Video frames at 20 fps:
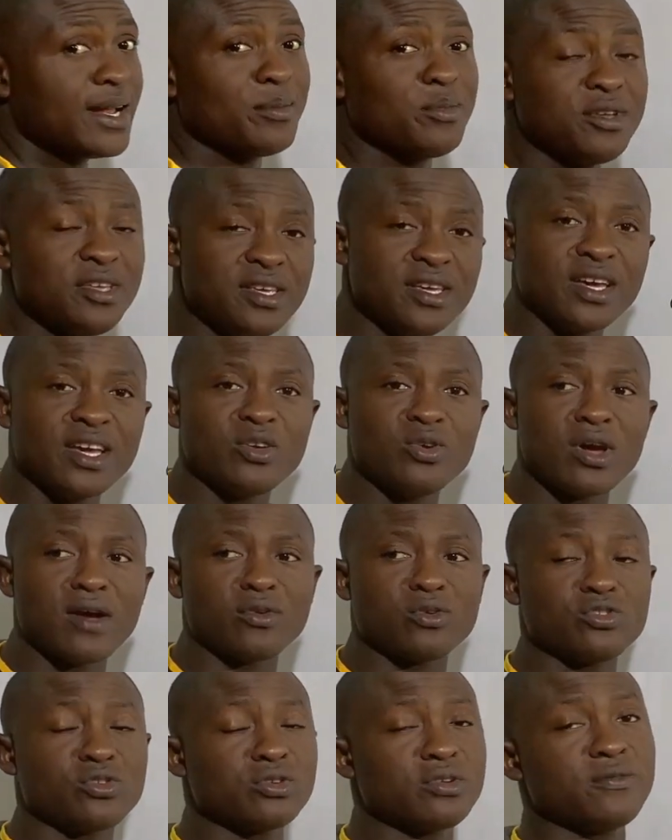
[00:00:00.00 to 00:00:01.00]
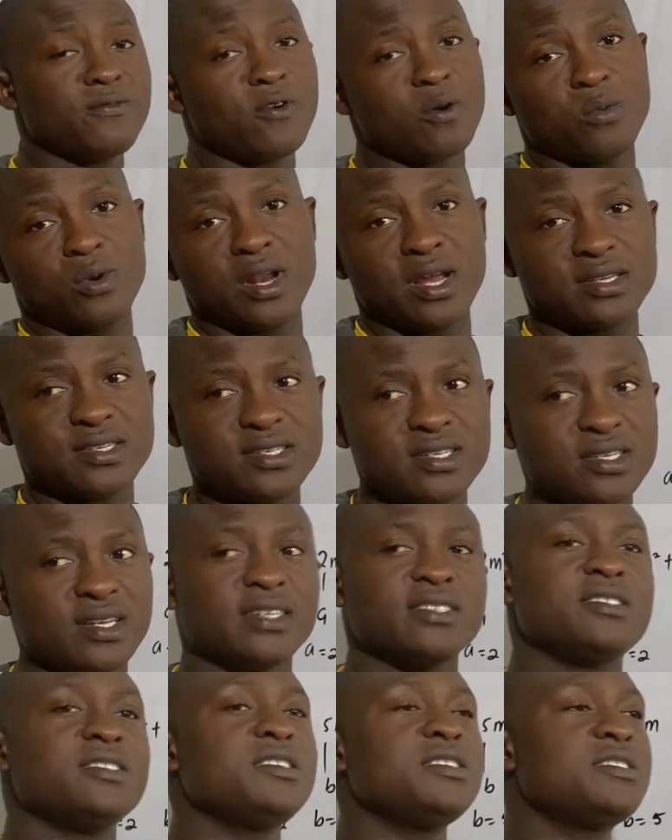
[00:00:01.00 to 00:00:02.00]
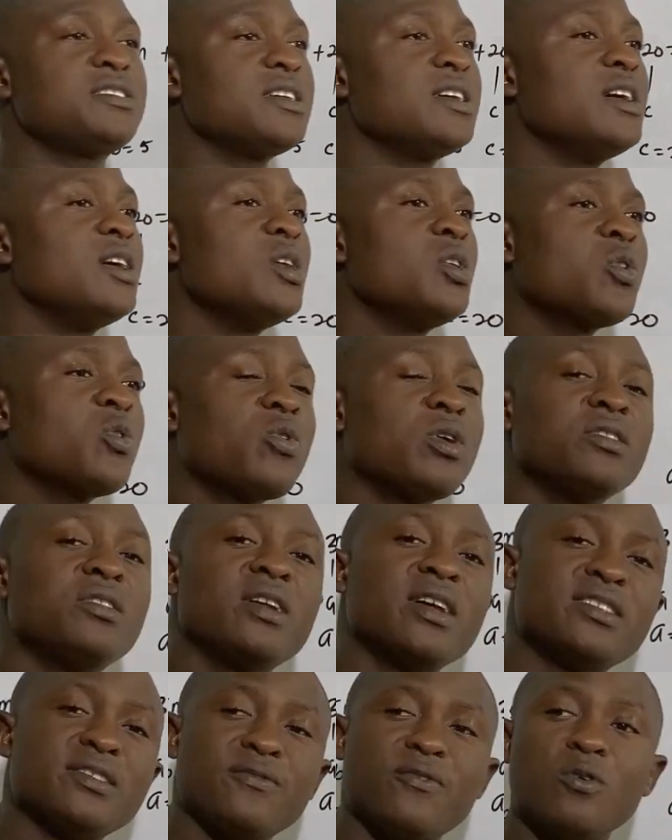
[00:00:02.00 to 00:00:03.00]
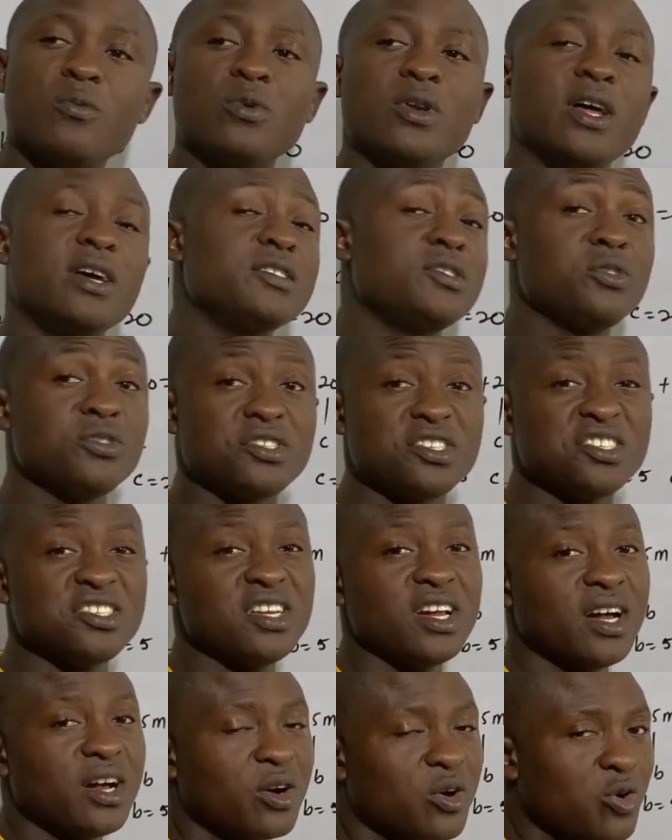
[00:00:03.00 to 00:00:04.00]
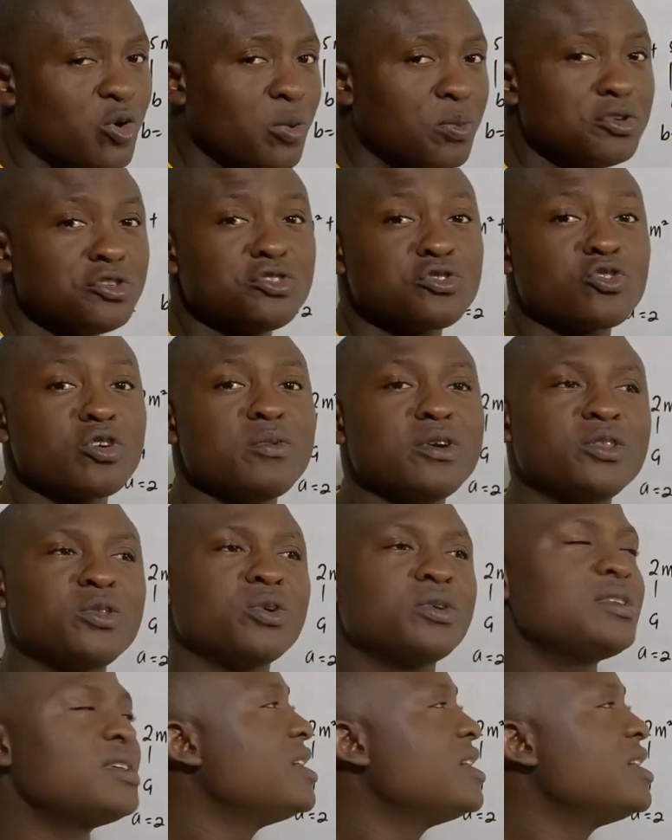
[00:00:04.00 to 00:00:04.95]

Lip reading: means here you have to solve the formulas, that is quadratic formulas, using the complete square method,